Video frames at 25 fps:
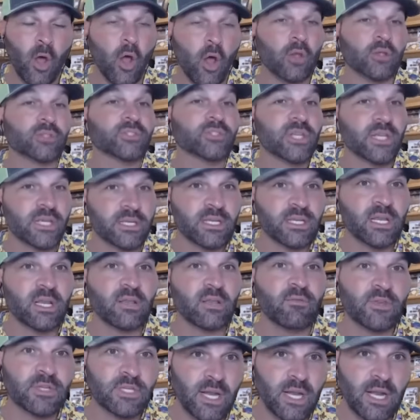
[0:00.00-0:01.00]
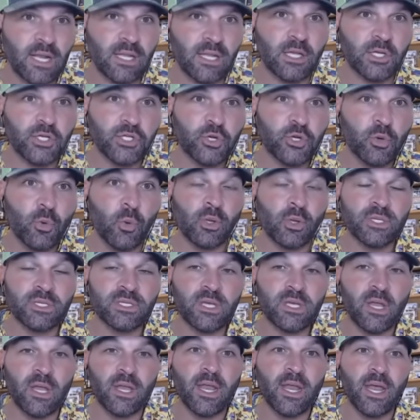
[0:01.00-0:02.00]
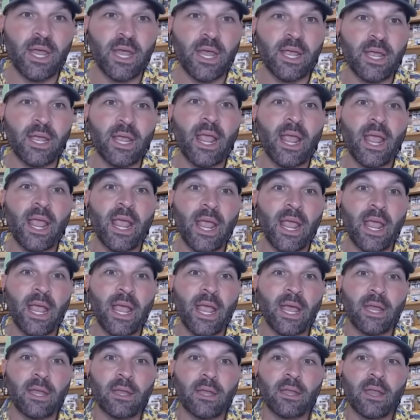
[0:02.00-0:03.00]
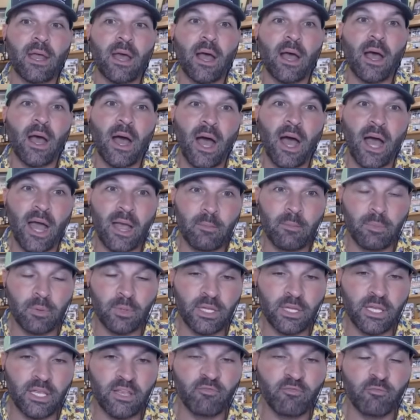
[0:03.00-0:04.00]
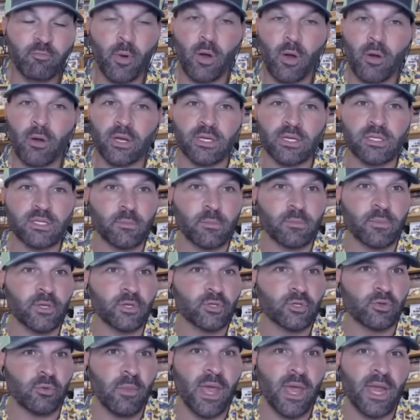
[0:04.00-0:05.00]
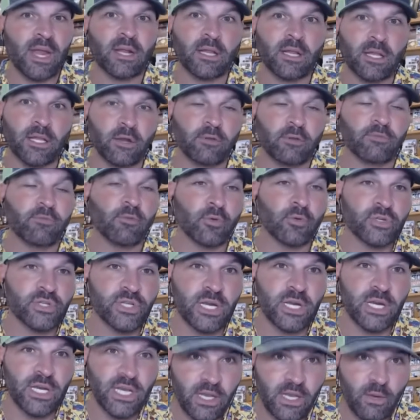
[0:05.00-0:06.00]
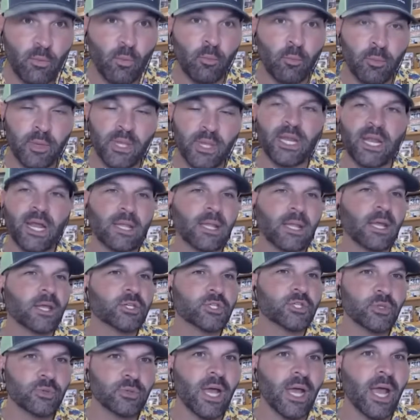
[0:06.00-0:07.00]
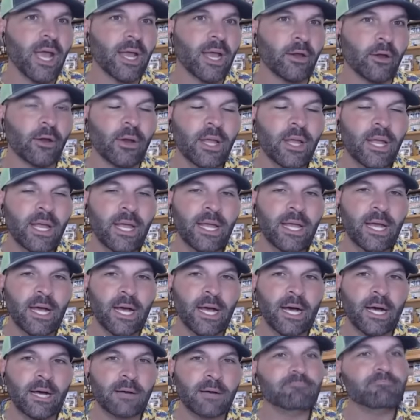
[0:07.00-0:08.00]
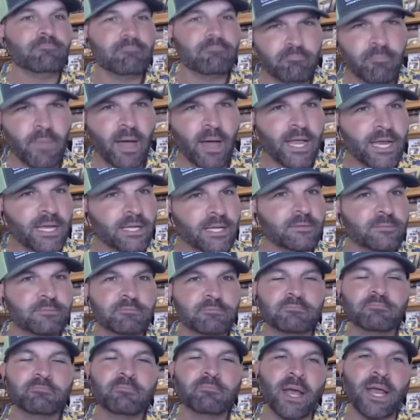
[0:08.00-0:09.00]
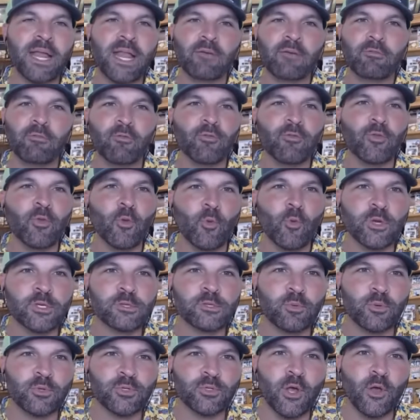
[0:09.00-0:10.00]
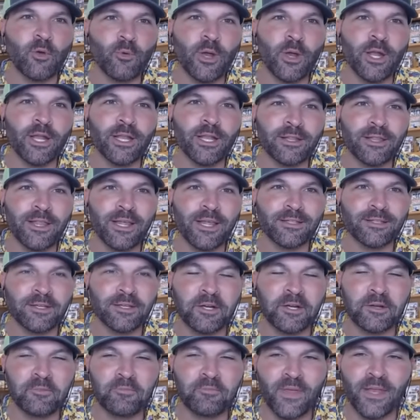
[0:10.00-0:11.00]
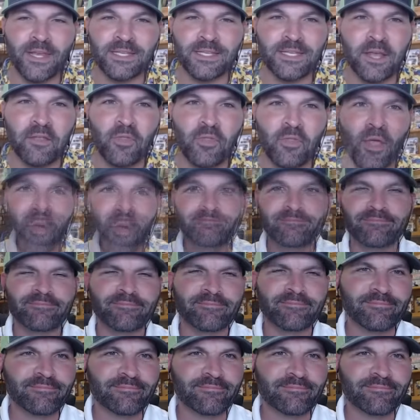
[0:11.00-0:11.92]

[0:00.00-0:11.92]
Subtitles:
Haulcy is going to visit LSU on Sunday. And I believe, barring something dramatically unforeseen, he will be an LSU Tiger. Might have a few whispers already that he's heading that way.